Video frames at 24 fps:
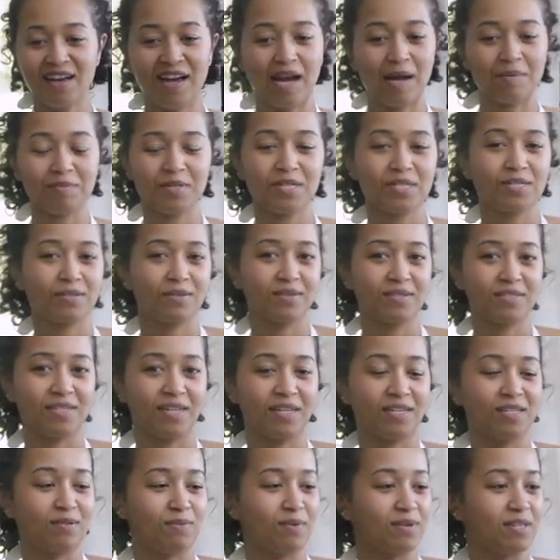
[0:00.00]
I'm just so
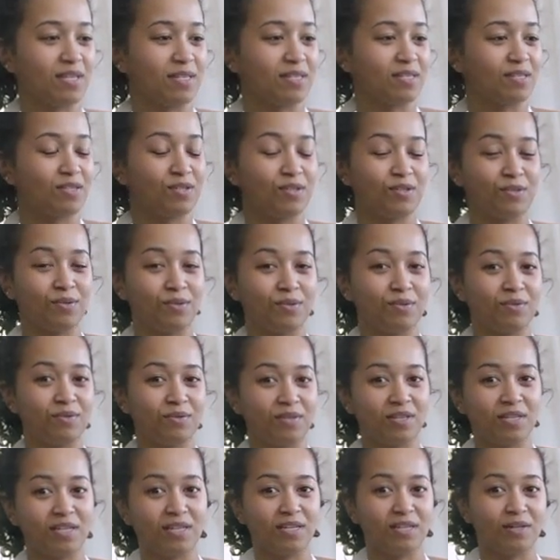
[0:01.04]
excited to wear this to
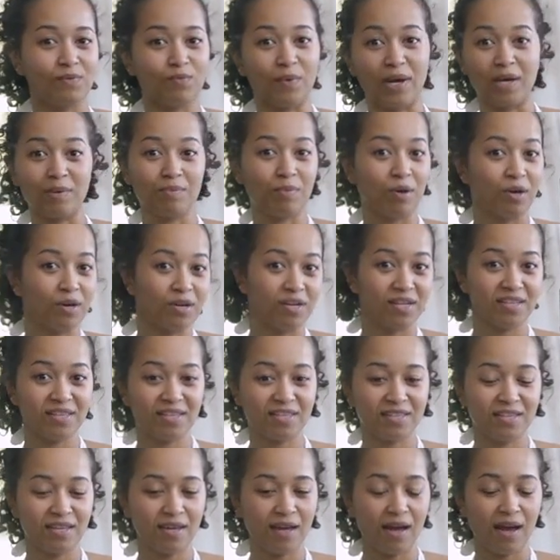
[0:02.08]
the white party
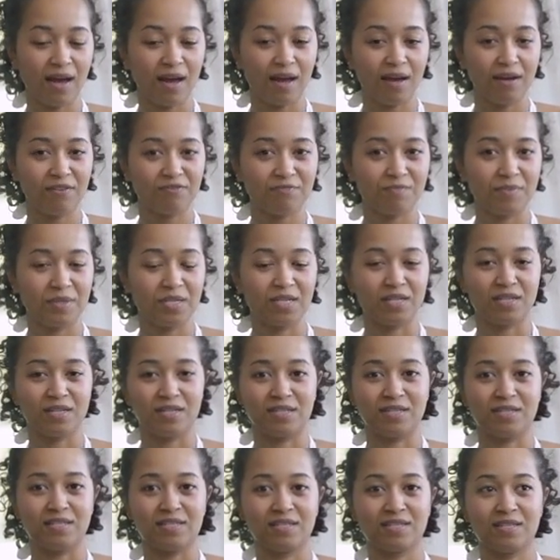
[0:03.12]
that they have
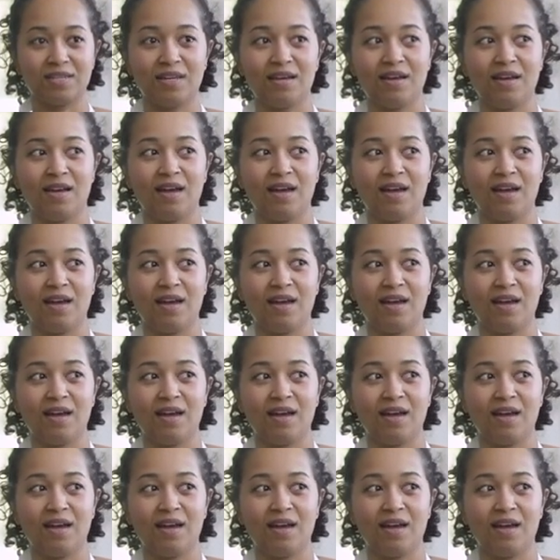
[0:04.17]
because